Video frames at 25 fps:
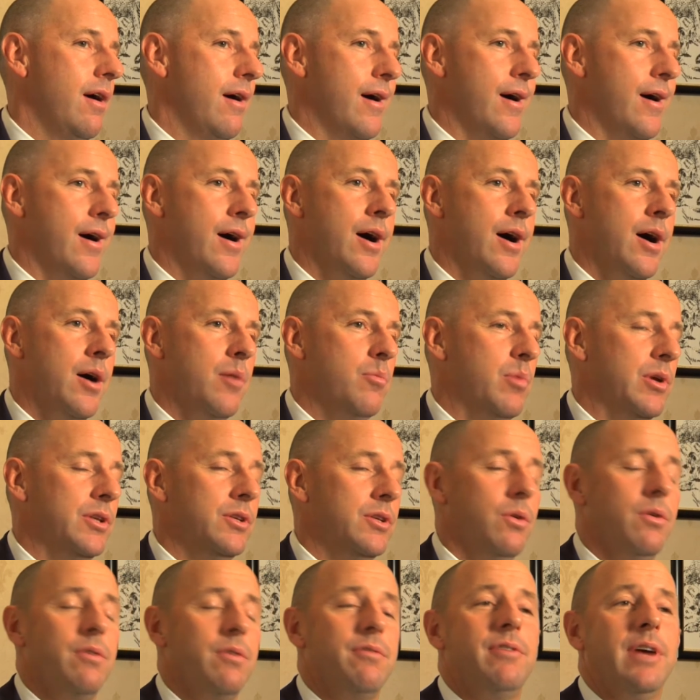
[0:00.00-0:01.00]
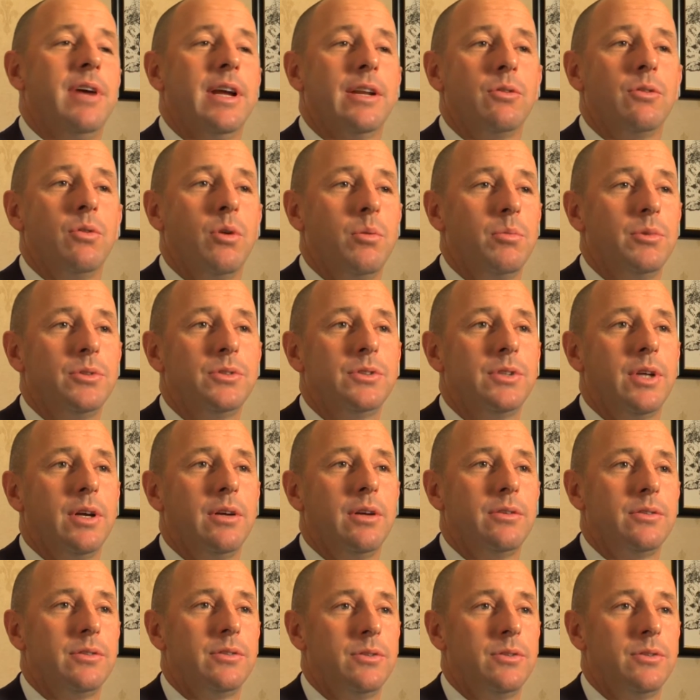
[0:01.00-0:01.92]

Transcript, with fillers: but don't affect normal cells.